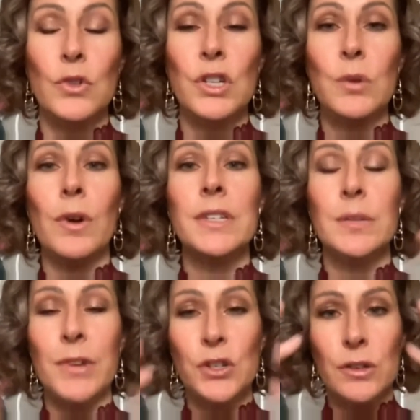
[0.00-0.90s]
She wants
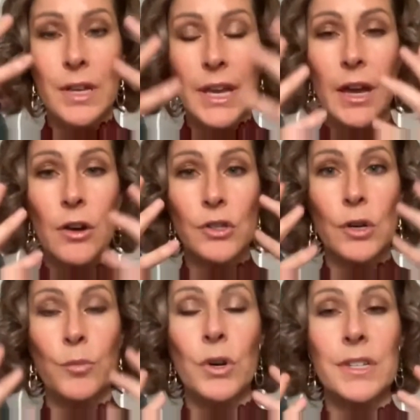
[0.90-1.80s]
to make sure the character
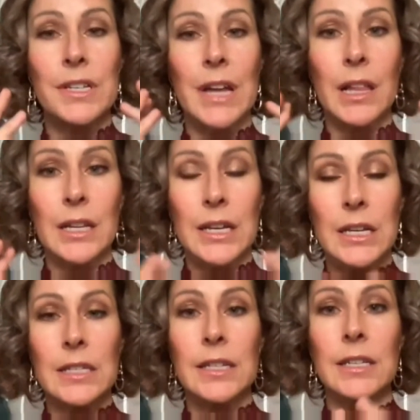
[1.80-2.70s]
and personality,
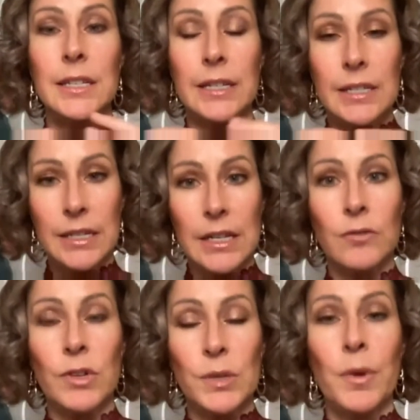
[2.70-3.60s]
consistency
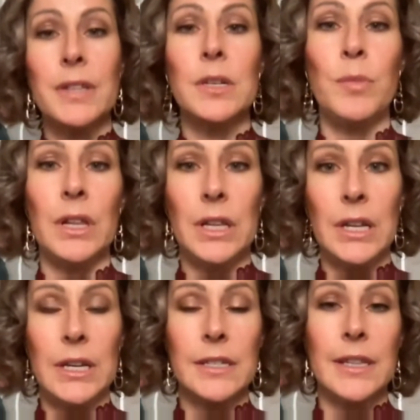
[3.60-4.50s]
and
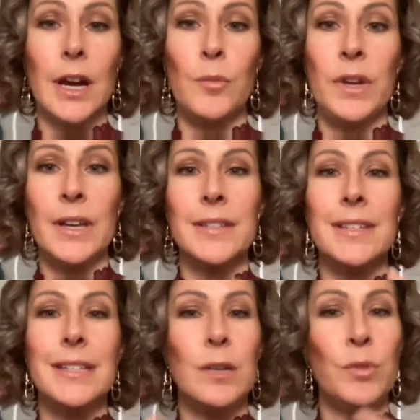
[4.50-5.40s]
responsibility is there because
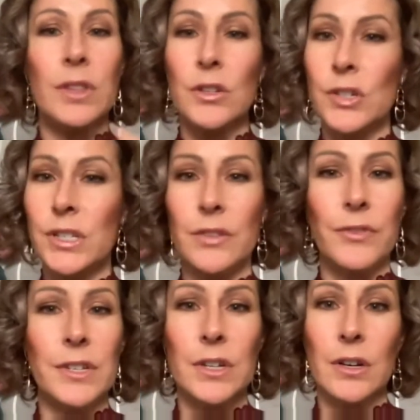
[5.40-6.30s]
it's deeper than just the
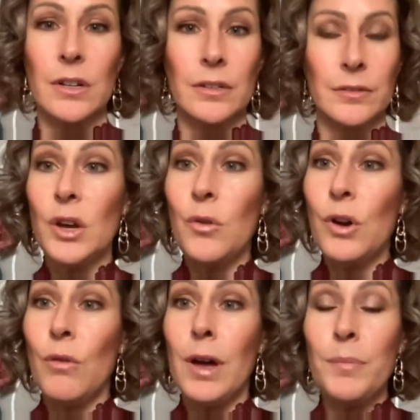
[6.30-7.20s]
physical. Don't
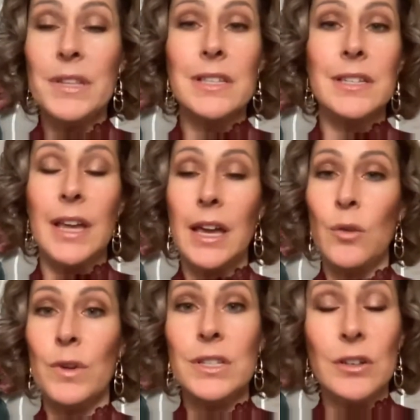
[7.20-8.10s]
go up and say,
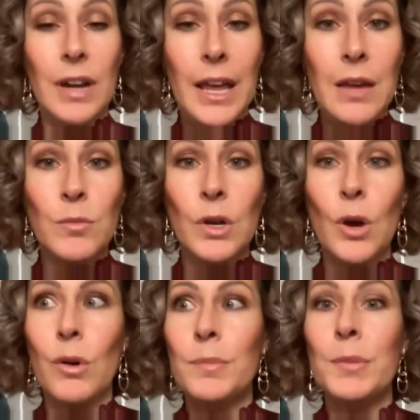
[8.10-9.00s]
What's your name?
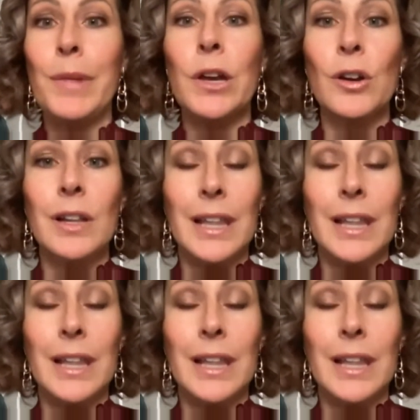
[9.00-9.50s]
Go up and make her